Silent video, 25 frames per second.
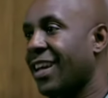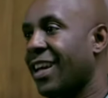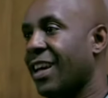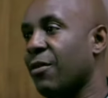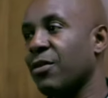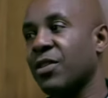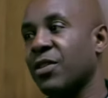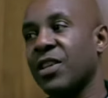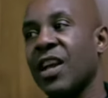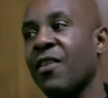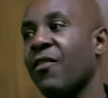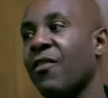
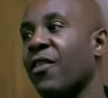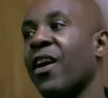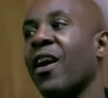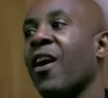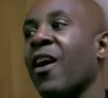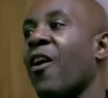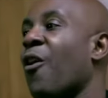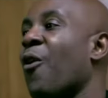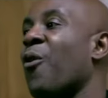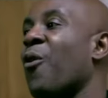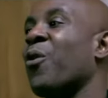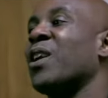It was never
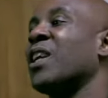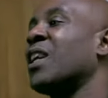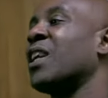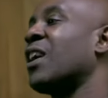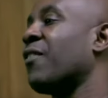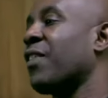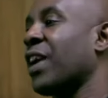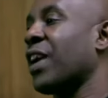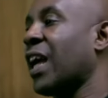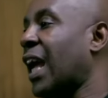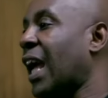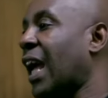a holding
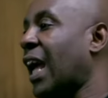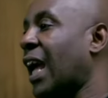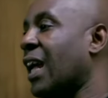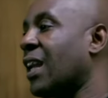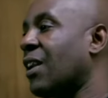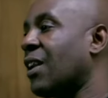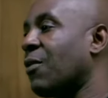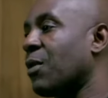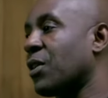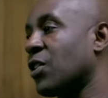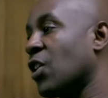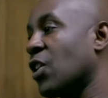of a
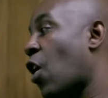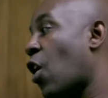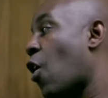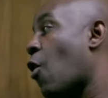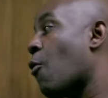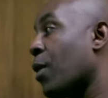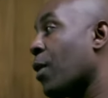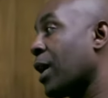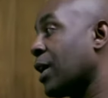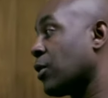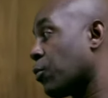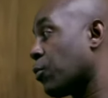hand. It was
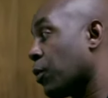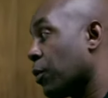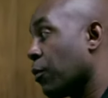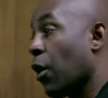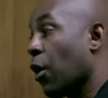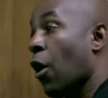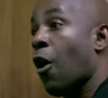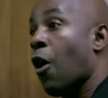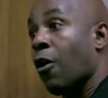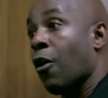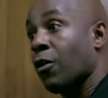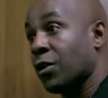always, we
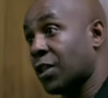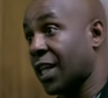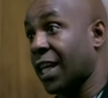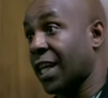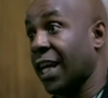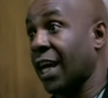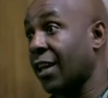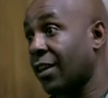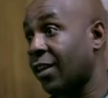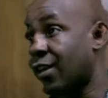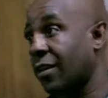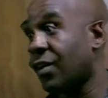were all
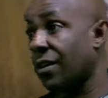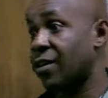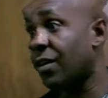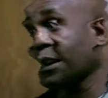together.